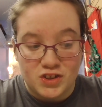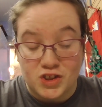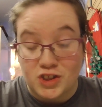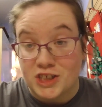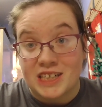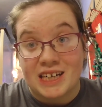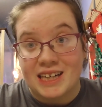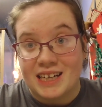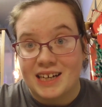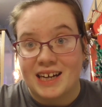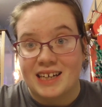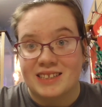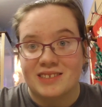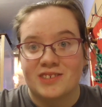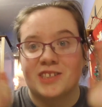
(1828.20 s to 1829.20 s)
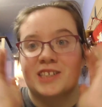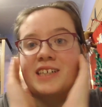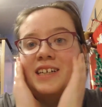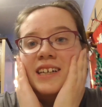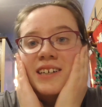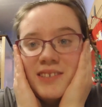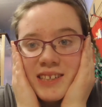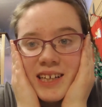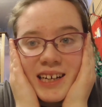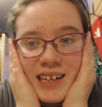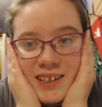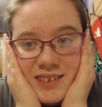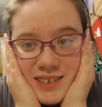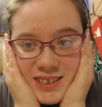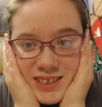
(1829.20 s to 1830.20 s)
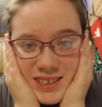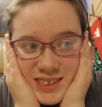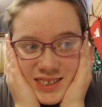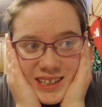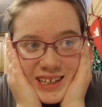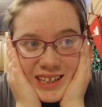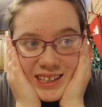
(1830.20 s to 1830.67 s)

drink it as a drink. It was like I was just